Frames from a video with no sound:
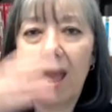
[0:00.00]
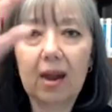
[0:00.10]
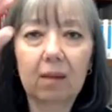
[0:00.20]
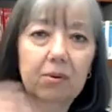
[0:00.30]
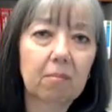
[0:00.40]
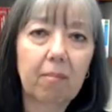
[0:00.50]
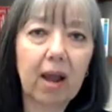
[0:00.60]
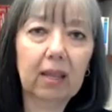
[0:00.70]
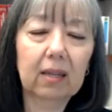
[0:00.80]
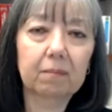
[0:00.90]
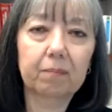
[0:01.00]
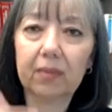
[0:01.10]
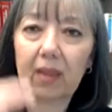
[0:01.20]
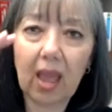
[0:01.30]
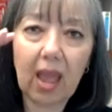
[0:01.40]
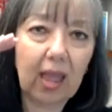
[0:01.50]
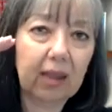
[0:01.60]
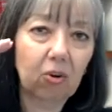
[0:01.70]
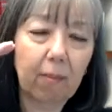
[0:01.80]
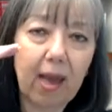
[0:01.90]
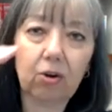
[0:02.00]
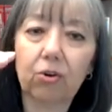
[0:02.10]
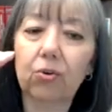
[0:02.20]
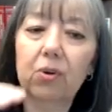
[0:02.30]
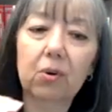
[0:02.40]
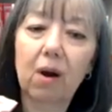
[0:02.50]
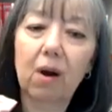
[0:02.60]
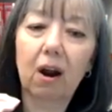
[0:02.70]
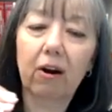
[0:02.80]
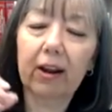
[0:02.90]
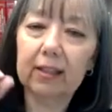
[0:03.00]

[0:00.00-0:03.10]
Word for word: Add up your bucket and no matter who you are,